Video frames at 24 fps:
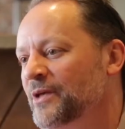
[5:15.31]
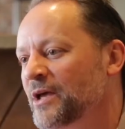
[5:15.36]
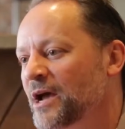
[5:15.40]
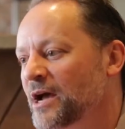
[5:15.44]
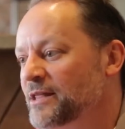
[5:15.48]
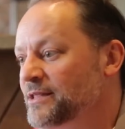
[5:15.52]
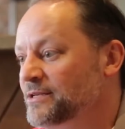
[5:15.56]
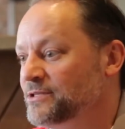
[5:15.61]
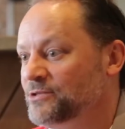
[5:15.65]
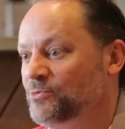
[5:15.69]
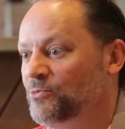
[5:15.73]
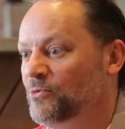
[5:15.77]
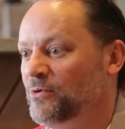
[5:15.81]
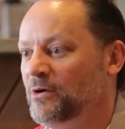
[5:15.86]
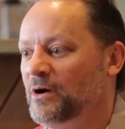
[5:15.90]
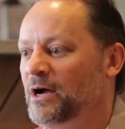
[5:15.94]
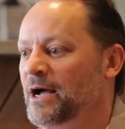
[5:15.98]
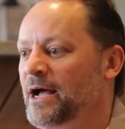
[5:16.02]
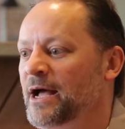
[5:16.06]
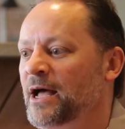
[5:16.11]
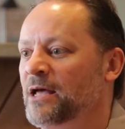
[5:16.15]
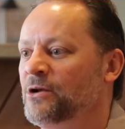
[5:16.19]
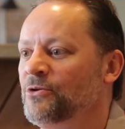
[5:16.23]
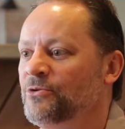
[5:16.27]
And they said, well,
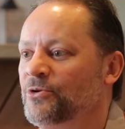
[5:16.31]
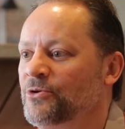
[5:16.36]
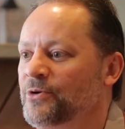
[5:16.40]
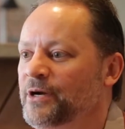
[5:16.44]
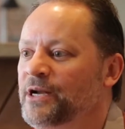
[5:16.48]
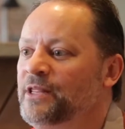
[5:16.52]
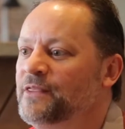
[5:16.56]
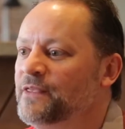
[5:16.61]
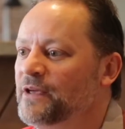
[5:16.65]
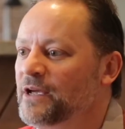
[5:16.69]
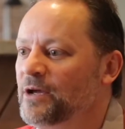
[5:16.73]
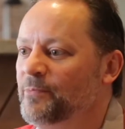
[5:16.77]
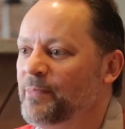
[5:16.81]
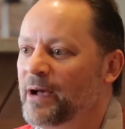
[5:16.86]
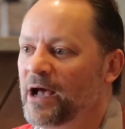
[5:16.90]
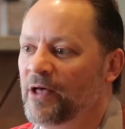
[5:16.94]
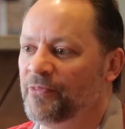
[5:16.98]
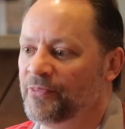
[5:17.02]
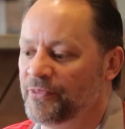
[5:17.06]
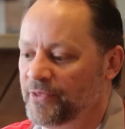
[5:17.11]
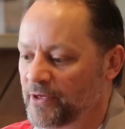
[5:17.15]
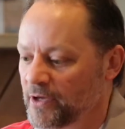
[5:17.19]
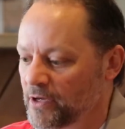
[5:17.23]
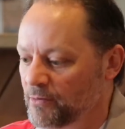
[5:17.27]
I don't know anything about
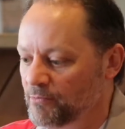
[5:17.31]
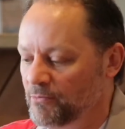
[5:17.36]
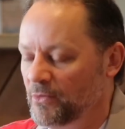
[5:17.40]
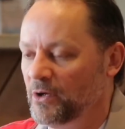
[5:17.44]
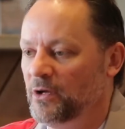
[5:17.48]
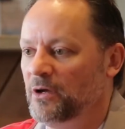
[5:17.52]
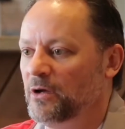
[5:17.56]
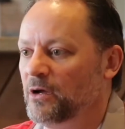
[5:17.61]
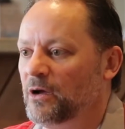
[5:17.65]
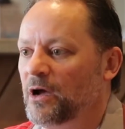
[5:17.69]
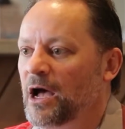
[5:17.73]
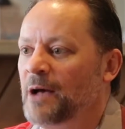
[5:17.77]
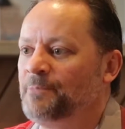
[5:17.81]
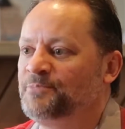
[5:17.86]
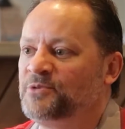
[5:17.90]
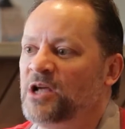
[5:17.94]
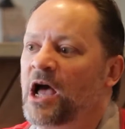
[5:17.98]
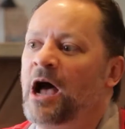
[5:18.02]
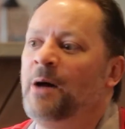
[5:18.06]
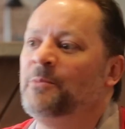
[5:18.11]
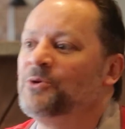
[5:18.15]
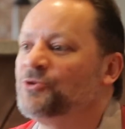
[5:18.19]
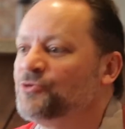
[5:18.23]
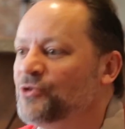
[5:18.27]
the
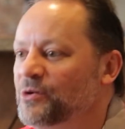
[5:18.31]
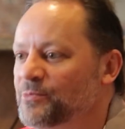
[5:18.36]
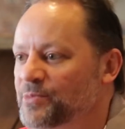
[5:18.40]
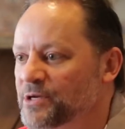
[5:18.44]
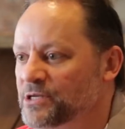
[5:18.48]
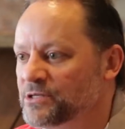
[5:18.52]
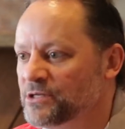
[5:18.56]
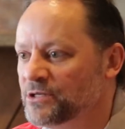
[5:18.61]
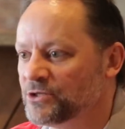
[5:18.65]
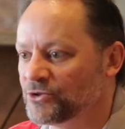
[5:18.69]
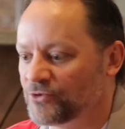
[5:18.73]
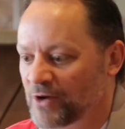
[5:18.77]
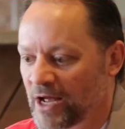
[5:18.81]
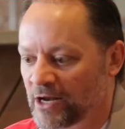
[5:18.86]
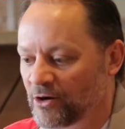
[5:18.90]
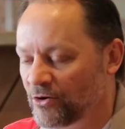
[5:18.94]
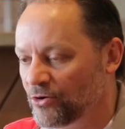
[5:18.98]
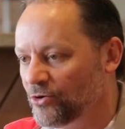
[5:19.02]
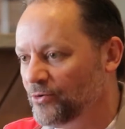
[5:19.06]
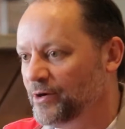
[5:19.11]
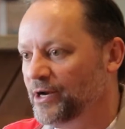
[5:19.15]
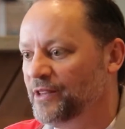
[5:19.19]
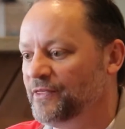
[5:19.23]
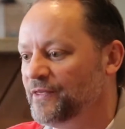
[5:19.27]
optometry business, or I don't
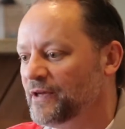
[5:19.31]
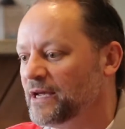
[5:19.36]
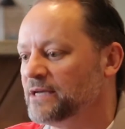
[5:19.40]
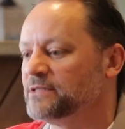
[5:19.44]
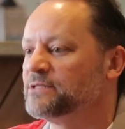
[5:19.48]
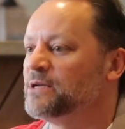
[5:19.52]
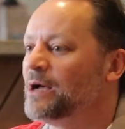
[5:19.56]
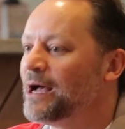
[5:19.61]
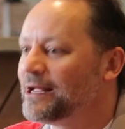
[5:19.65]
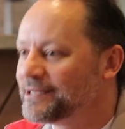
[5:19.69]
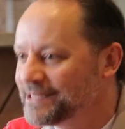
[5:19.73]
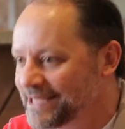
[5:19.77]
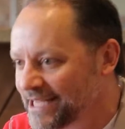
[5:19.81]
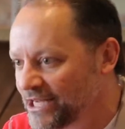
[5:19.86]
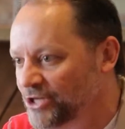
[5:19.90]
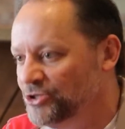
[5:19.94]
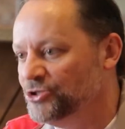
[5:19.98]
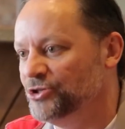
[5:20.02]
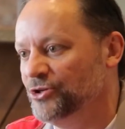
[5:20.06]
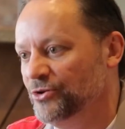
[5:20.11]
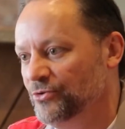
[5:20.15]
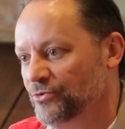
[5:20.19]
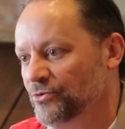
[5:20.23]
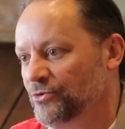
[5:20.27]
know anything. I said, I'll
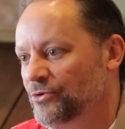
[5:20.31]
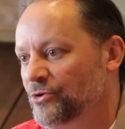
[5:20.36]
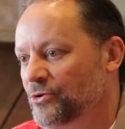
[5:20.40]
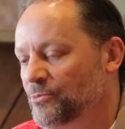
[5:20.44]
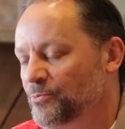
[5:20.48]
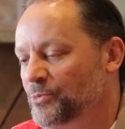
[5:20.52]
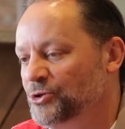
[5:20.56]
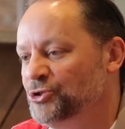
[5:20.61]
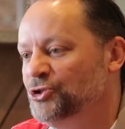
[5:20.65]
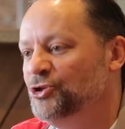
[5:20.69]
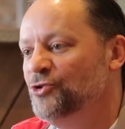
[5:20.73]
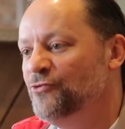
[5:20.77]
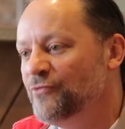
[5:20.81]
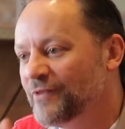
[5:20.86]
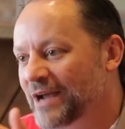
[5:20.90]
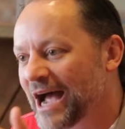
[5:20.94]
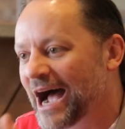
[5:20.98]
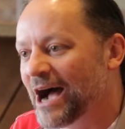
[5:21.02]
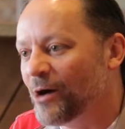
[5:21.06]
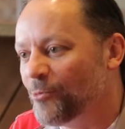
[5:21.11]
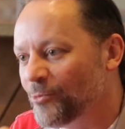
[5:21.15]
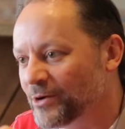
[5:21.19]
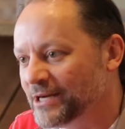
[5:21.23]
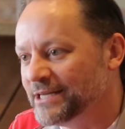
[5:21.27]
teach you, but you've
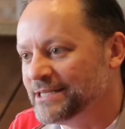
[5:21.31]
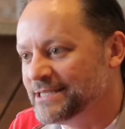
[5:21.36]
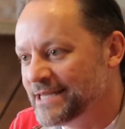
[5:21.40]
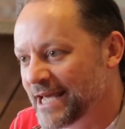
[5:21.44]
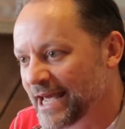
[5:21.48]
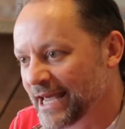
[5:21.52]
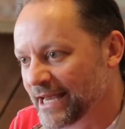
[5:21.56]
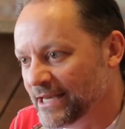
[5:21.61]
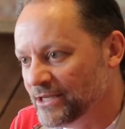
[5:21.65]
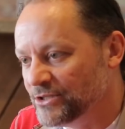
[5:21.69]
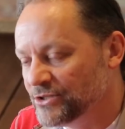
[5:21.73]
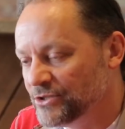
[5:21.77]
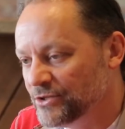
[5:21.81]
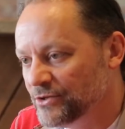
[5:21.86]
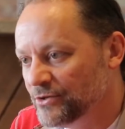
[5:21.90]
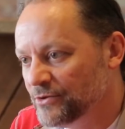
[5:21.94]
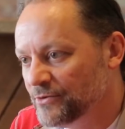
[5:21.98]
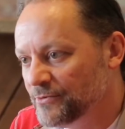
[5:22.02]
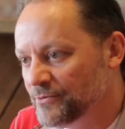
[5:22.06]
got what it takes.